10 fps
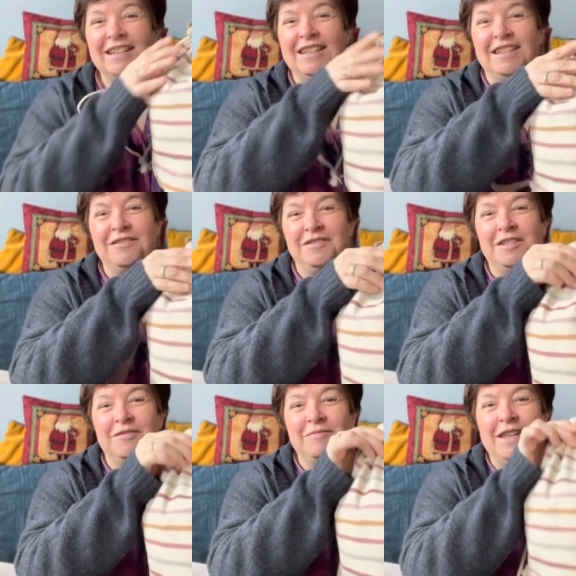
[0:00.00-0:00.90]

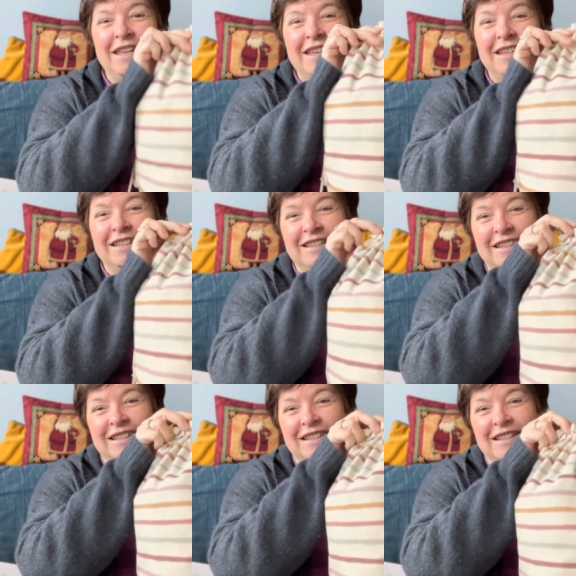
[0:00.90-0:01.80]
gifted me
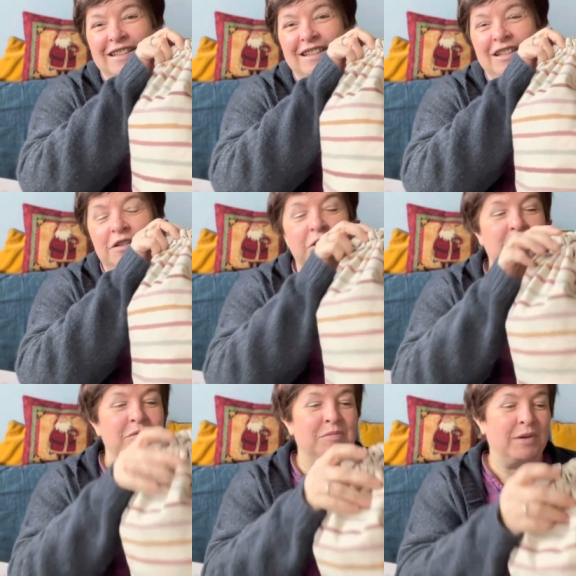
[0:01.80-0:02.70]
a
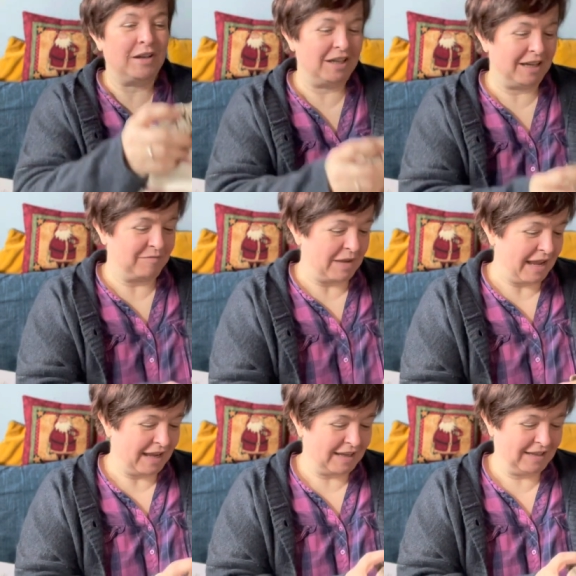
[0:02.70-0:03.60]
new project
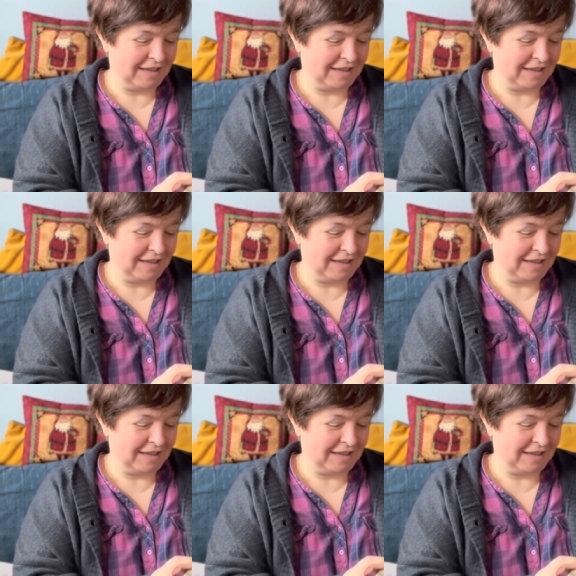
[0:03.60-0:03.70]
bag,